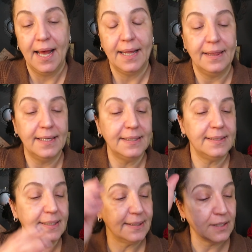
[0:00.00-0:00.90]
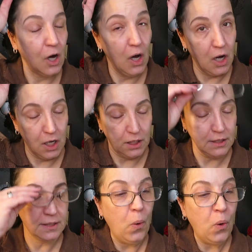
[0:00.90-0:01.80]
This is
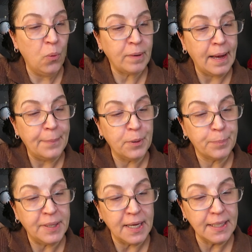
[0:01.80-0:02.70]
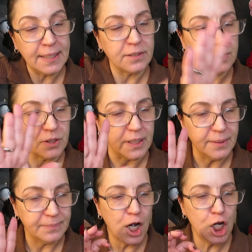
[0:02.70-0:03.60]
called Ombre à Paupières, sorry,
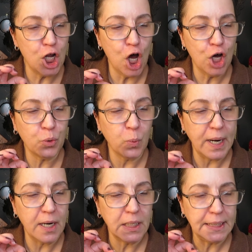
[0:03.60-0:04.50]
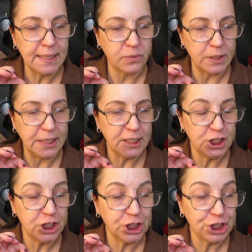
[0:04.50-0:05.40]
Long Wear Liquid
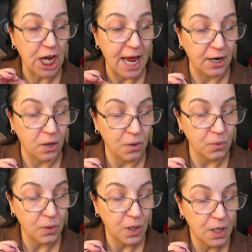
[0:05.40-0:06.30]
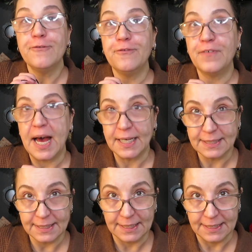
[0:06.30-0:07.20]
Shadow
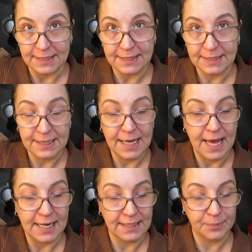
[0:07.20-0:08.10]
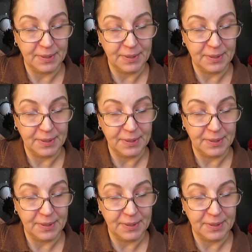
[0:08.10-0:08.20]
Vastness. And it's